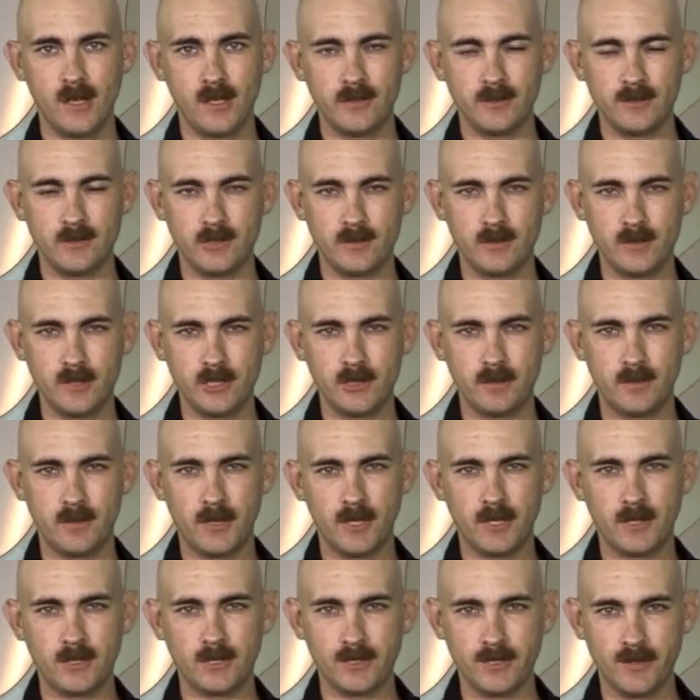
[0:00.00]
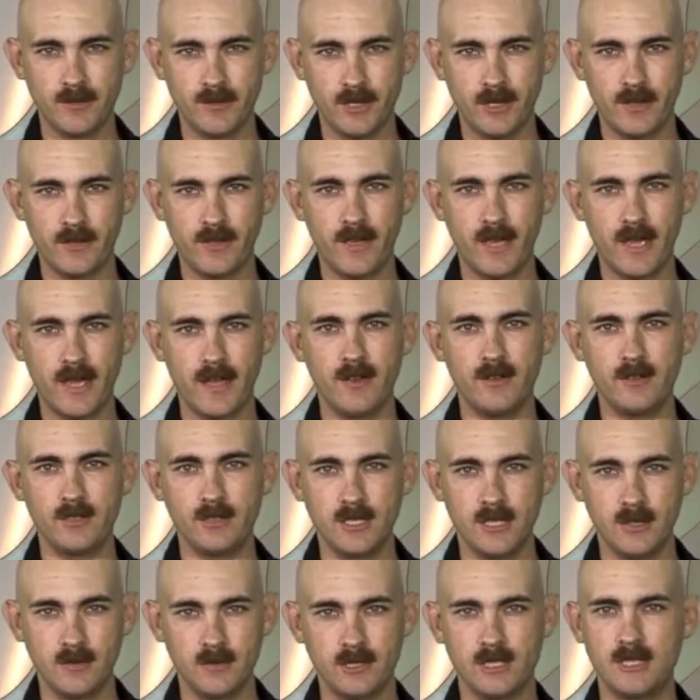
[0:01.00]
So it's a bunch of punks living in the house,
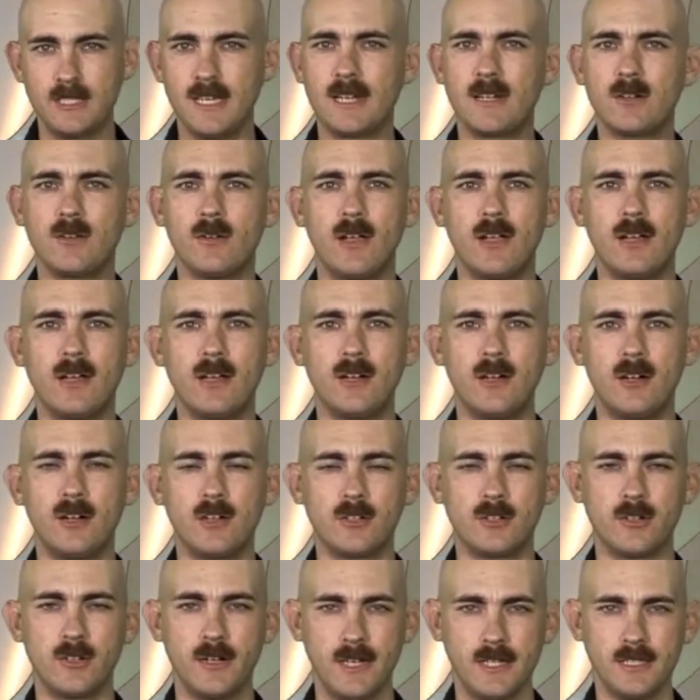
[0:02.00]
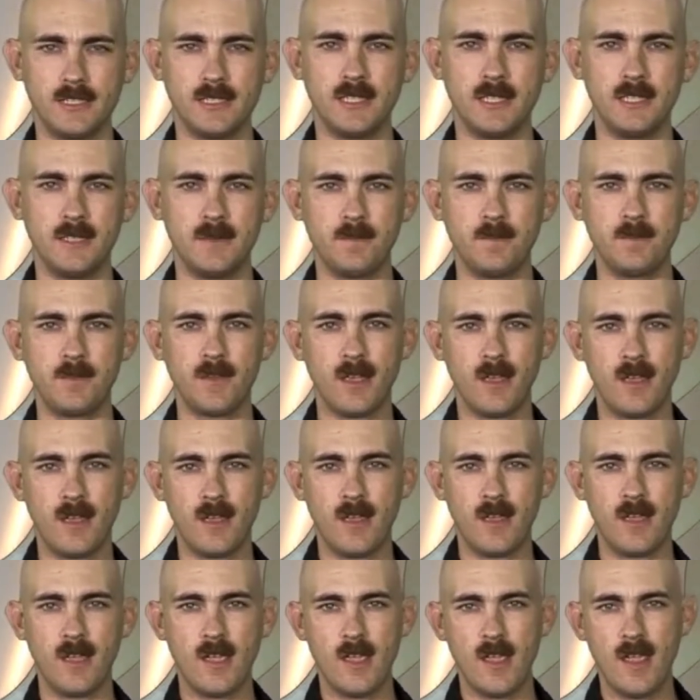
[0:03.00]
and it was decorated all crazy.
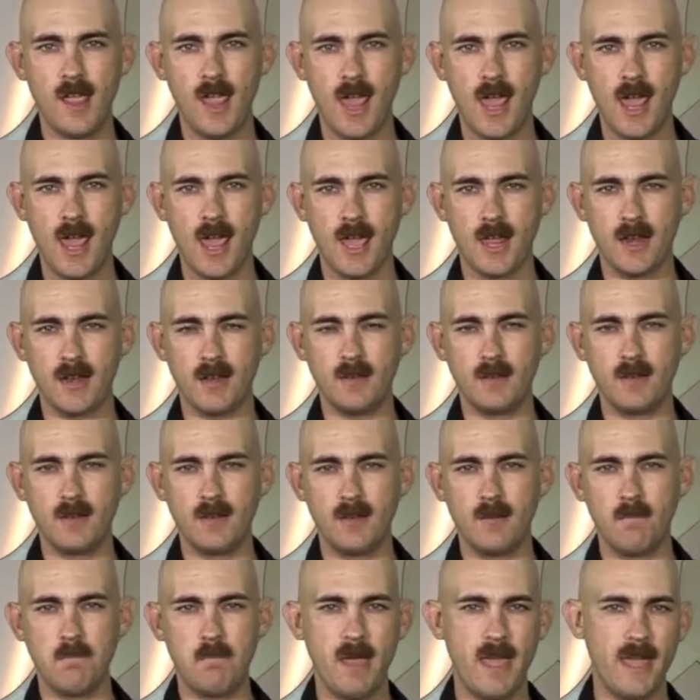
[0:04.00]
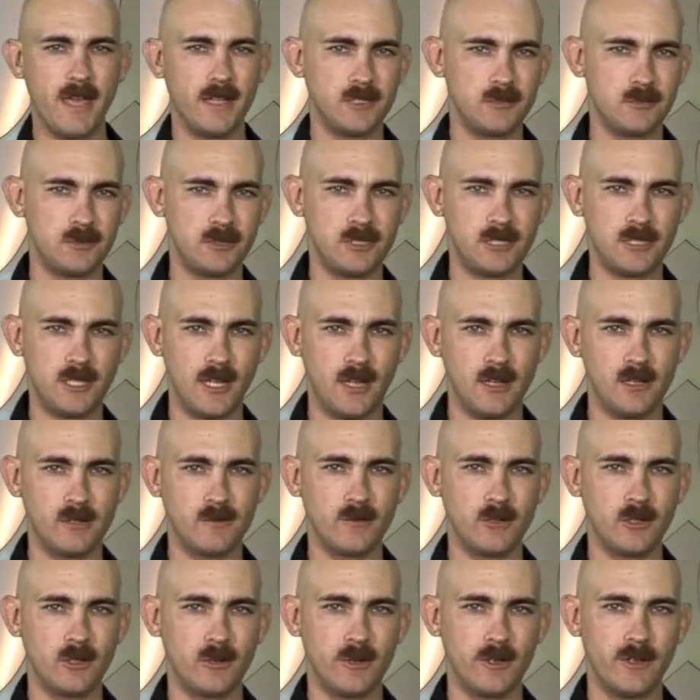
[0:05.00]
And bands would stay
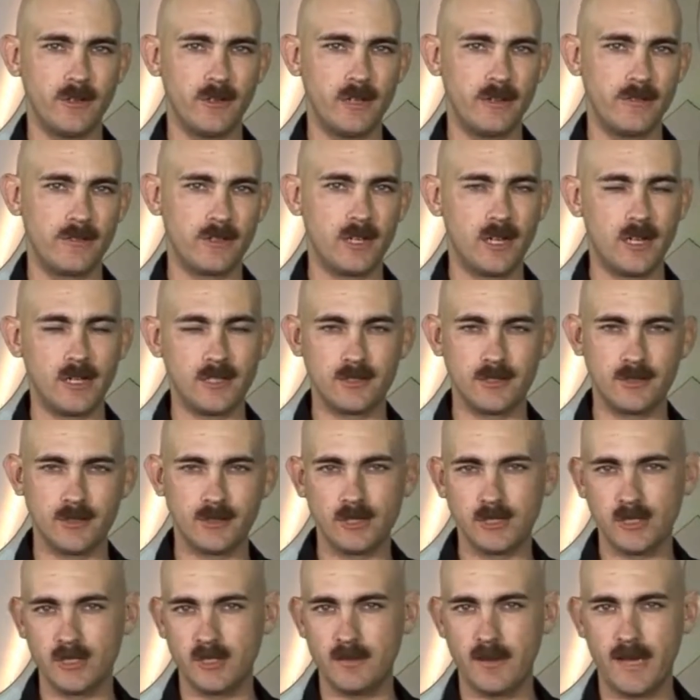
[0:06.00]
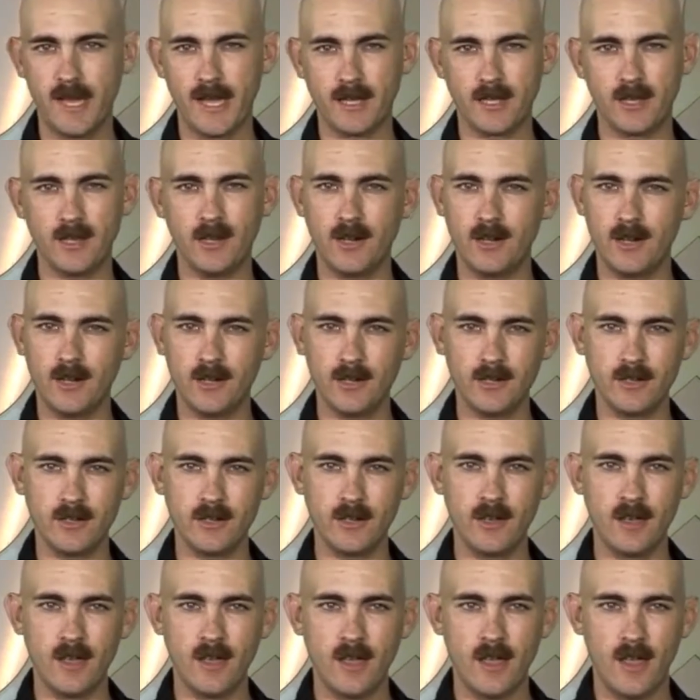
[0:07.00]
over, and we would have concerts in the backyard,
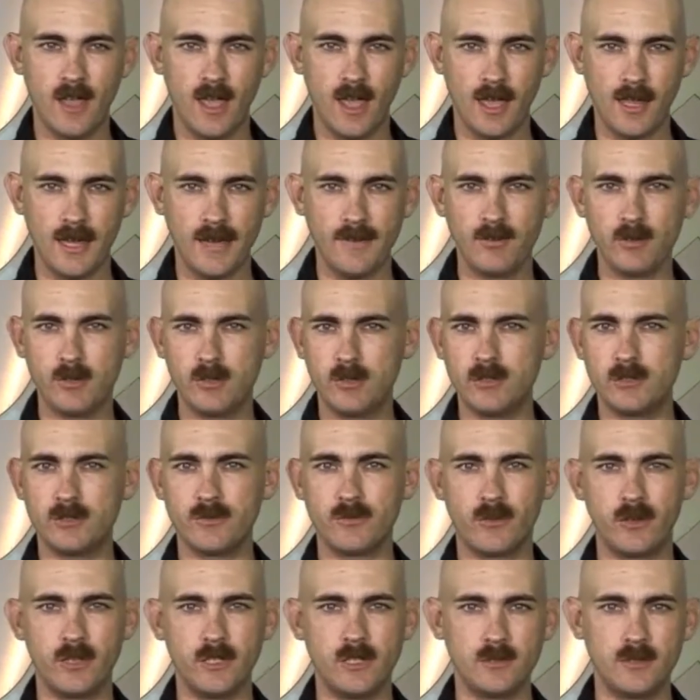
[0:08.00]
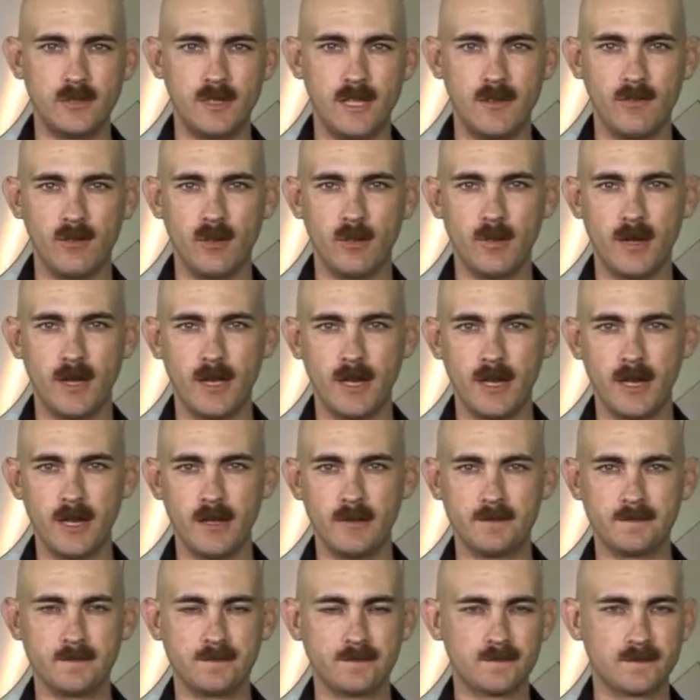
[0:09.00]
and everyone was friends with everybody.
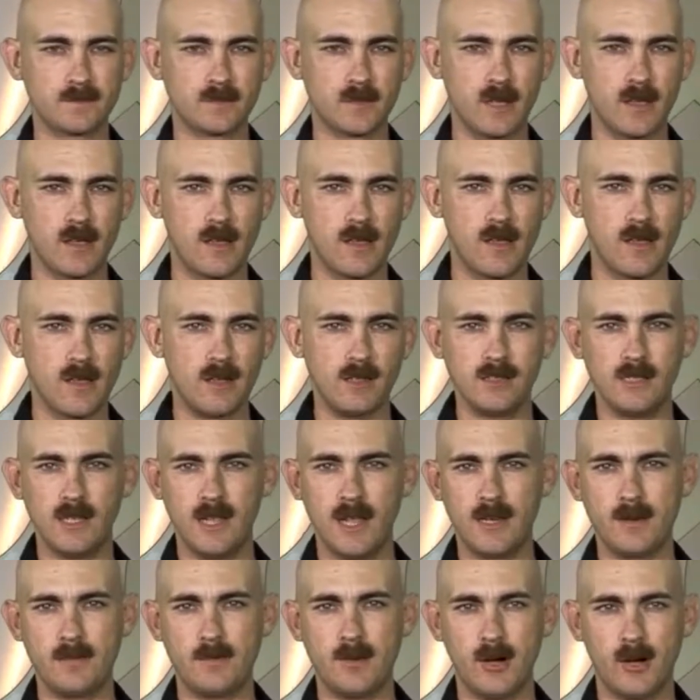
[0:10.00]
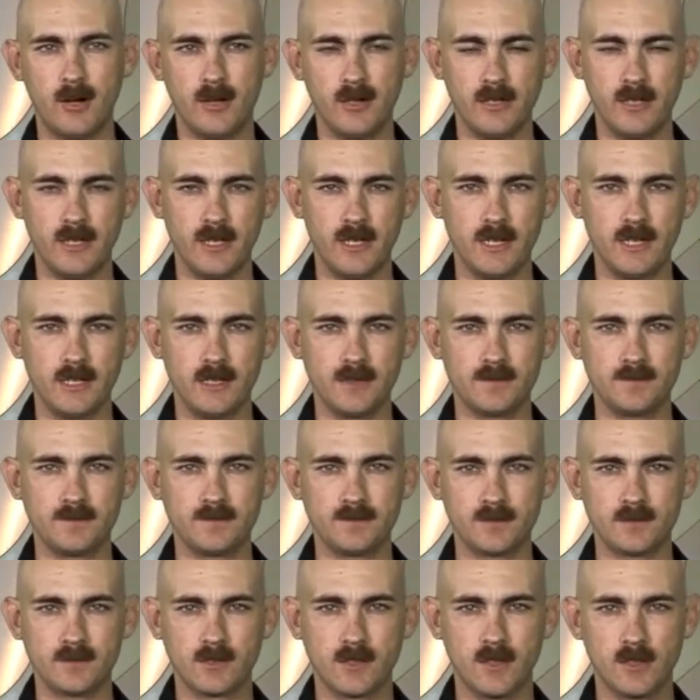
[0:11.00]
A lot of partying.
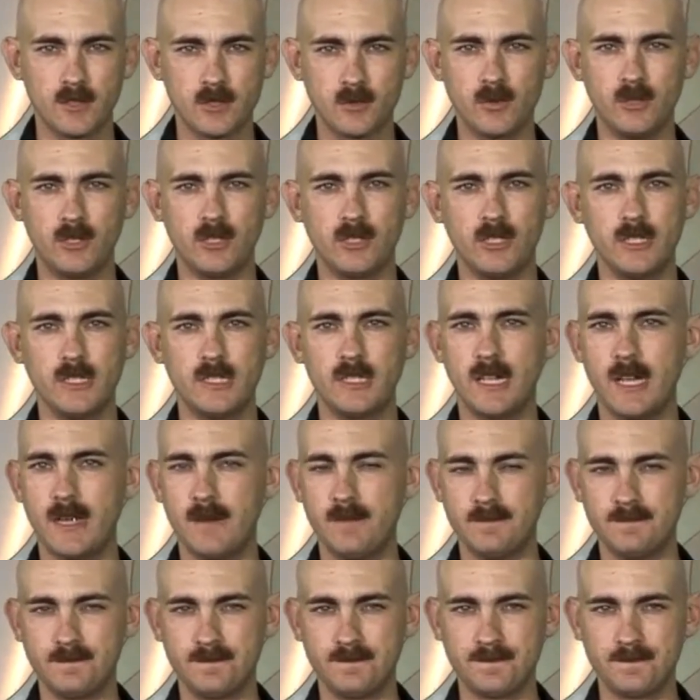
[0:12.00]
It was a real good time.